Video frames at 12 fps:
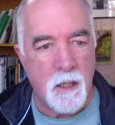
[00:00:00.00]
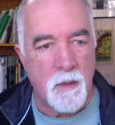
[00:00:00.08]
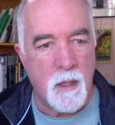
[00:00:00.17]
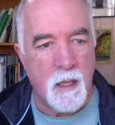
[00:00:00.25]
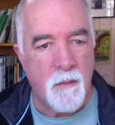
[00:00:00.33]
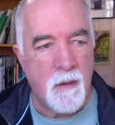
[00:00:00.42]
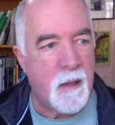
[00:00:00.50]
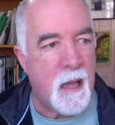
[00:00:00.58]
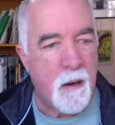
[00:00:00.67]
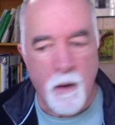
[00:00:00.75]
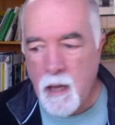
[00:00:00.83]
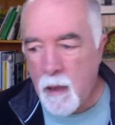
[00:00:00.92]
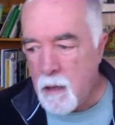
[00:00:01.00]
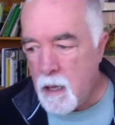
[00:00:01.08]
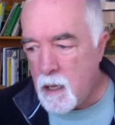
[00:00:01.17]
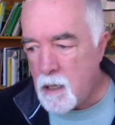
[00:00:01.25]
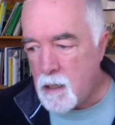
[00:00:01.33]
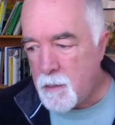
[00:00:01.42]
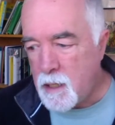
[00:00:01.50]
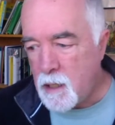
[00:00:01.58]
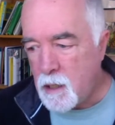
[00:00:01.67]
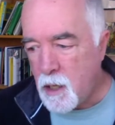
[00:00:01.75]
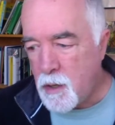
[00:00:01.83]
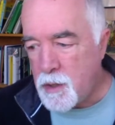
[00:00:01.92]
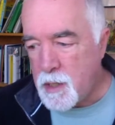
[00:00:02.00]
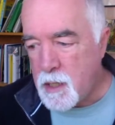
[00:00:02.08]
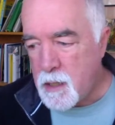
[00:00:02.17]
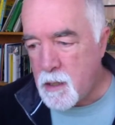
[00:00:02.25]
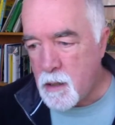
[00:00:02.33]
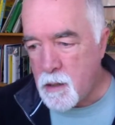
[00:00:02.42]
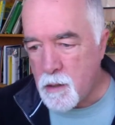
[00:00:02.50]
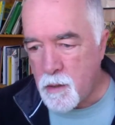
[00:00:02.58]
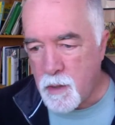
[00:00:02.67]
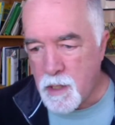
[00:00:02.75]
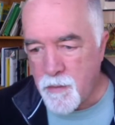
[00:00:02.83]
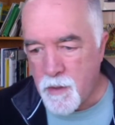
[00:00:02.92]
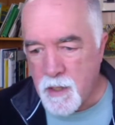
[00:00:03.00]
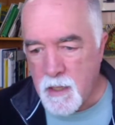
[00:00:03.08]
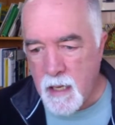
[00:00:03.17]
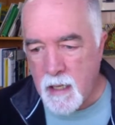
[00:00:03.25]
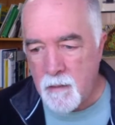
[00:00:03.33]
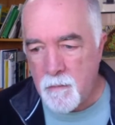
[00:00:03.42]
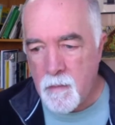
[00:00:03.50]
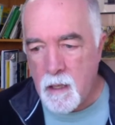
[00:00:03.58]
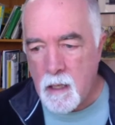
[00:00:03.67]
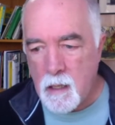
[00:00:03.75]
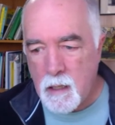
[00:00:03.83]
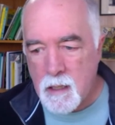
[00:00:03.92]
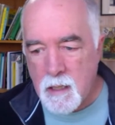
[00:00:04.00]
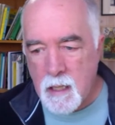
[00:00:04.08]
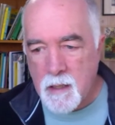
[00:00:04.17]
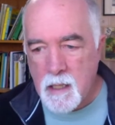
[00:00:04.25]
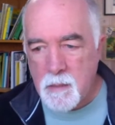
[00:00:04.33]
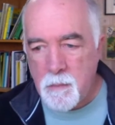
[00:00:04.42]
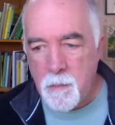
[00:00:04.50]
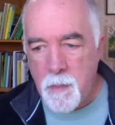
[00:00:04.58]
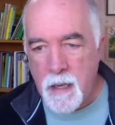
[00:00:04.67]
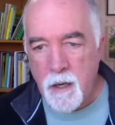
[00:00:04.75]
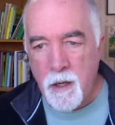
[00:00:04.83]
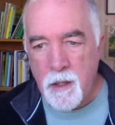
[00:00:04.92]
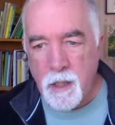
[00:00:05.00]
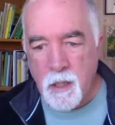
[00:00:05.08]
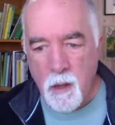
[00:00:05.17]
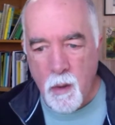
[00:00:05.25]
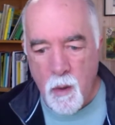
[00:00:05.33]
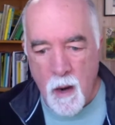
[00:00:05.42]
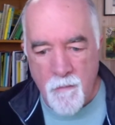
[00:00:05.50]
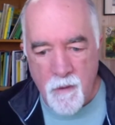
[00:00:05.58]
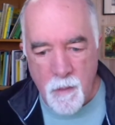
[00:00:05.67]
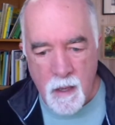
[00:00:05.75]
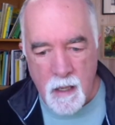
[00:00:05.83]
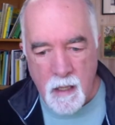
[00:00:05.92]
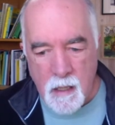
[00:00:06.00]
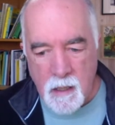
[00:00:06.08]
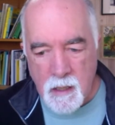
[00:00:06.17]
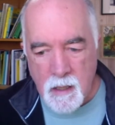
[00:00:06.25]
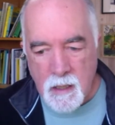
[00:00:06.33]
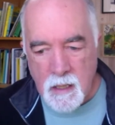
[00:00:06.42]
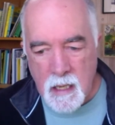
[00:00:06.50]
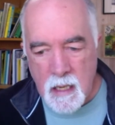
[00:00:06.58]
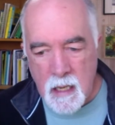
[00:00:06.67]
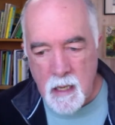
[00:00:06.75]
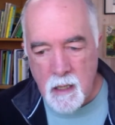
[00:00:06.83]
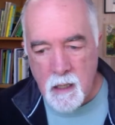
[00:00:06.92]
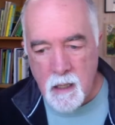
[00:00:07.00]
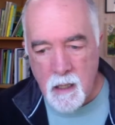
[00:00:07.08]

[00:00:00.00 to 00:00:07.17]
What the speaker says: just want to get rid of that. Okay, let me close the, do this for a second. Let's get this bigger so everybody can see.